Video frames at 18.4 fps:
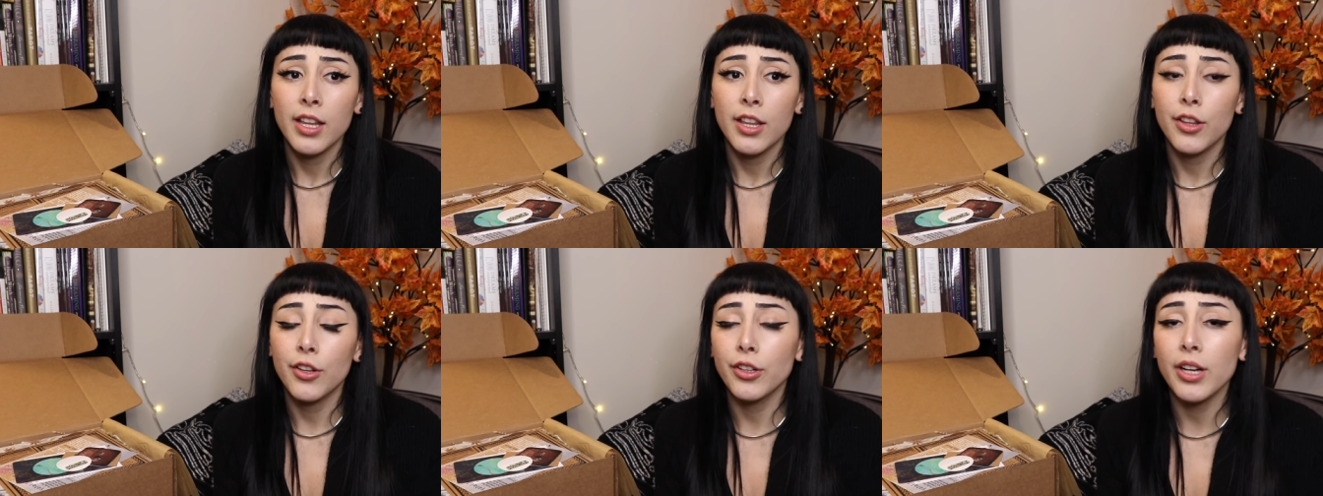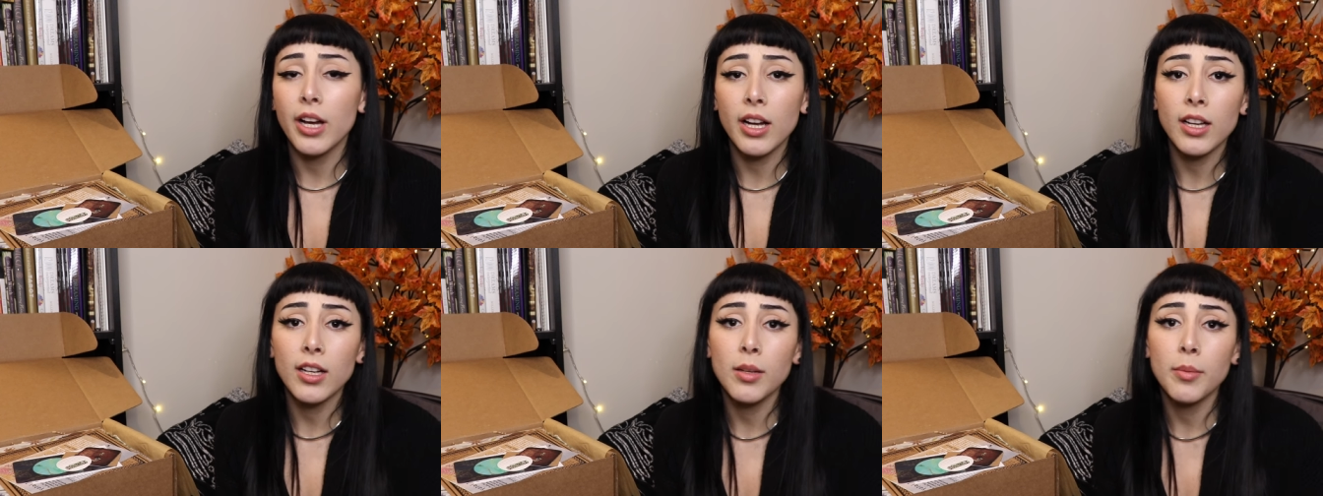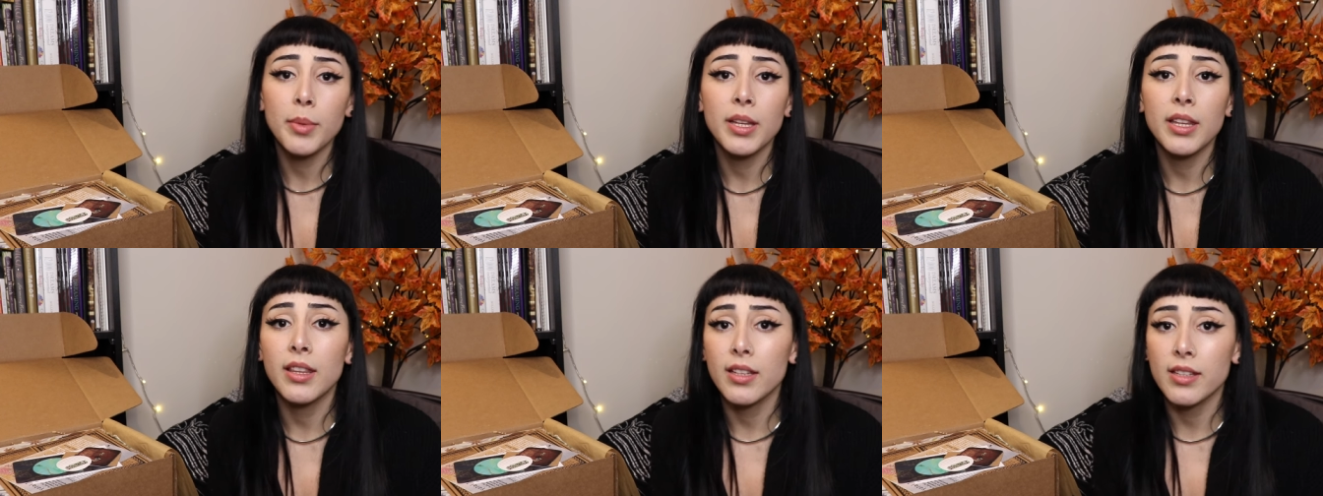they're not gonna
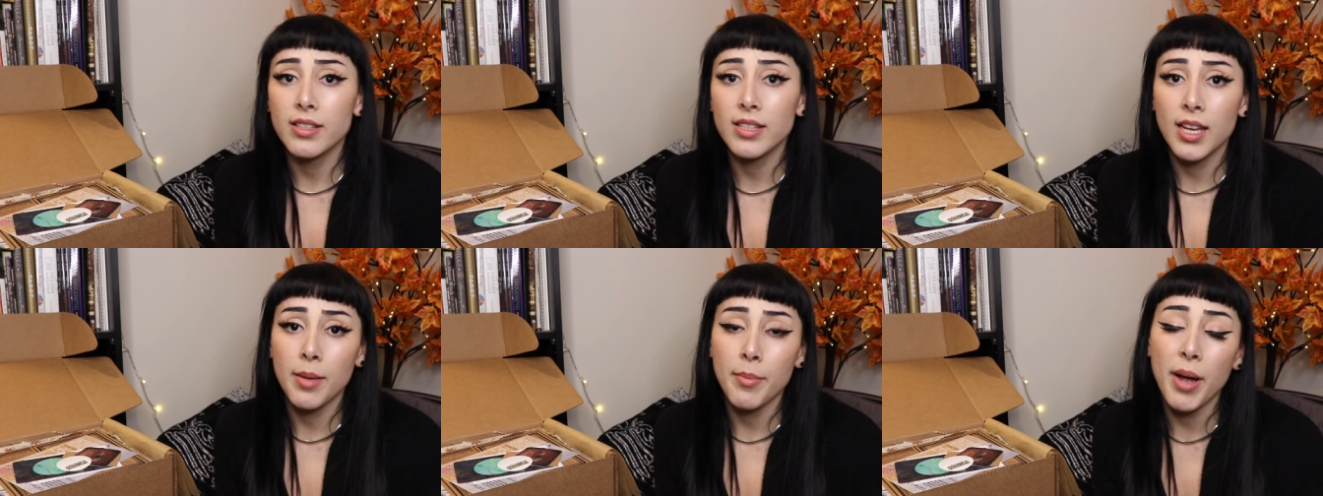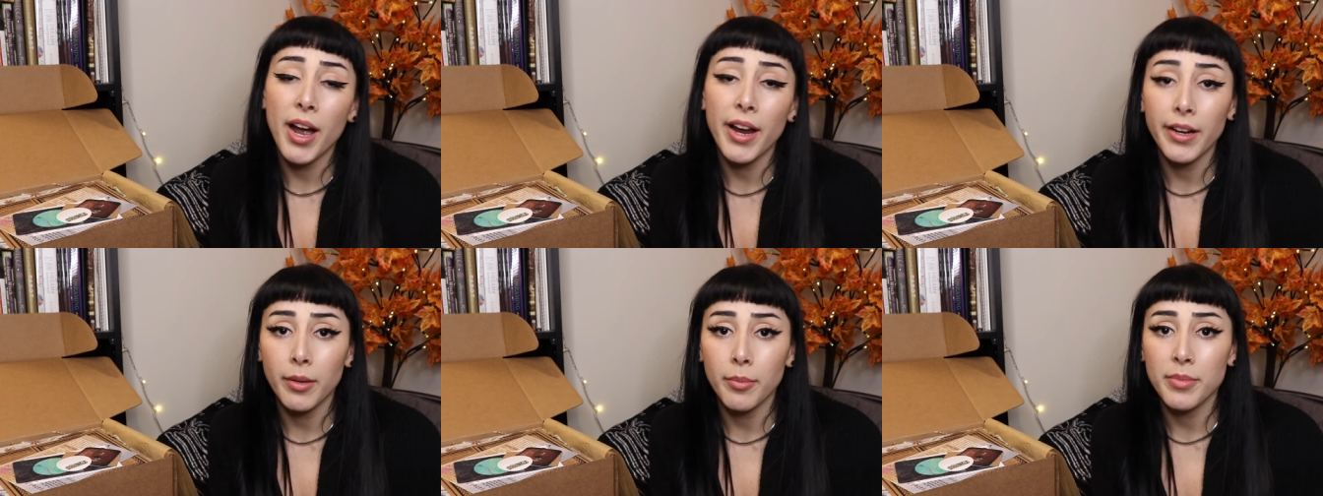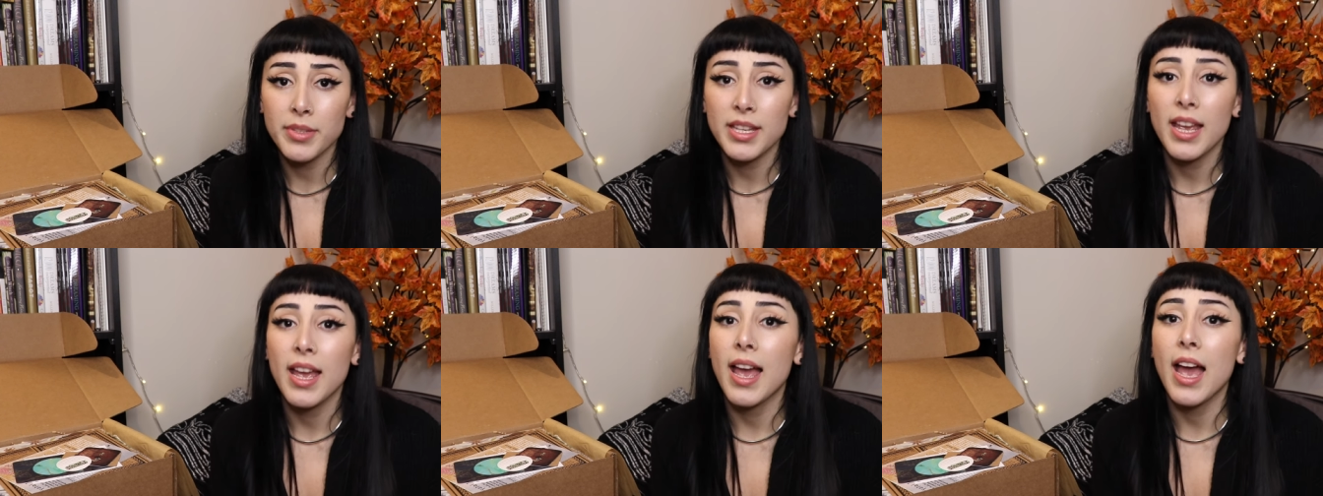be the same
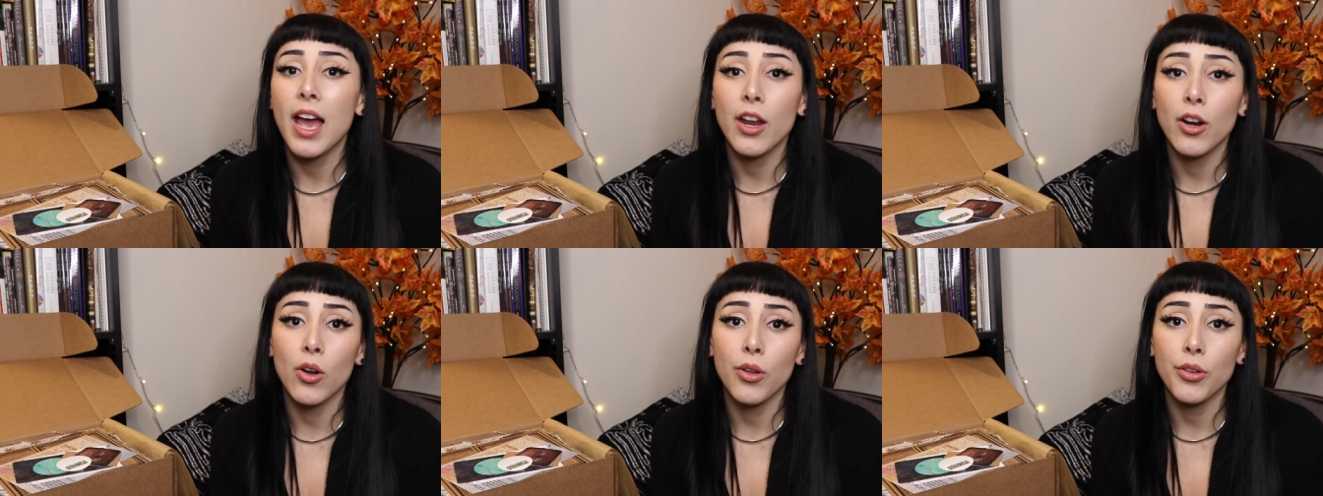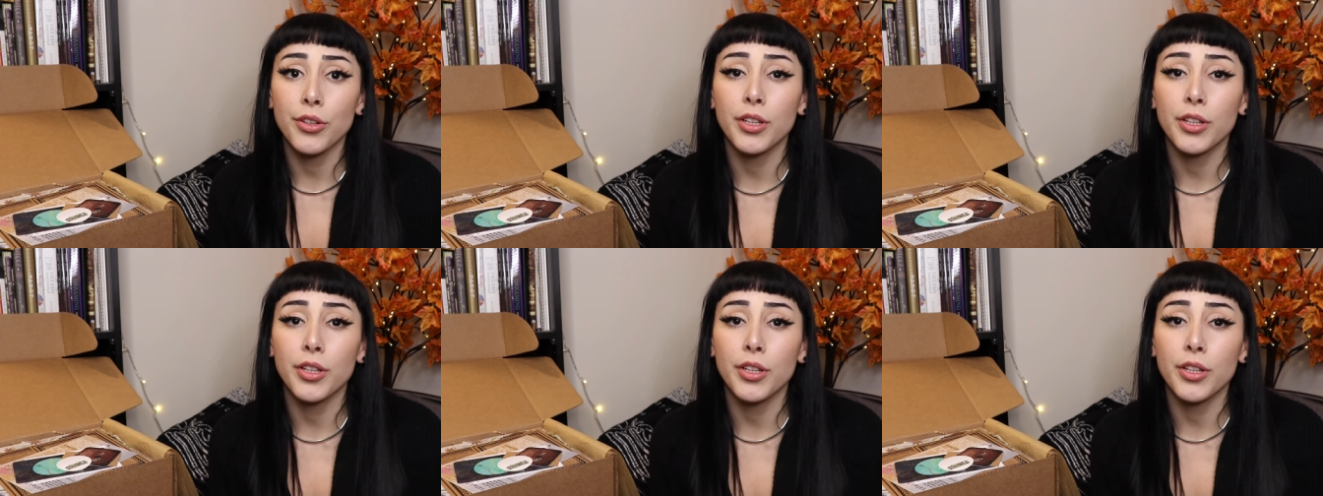items at all.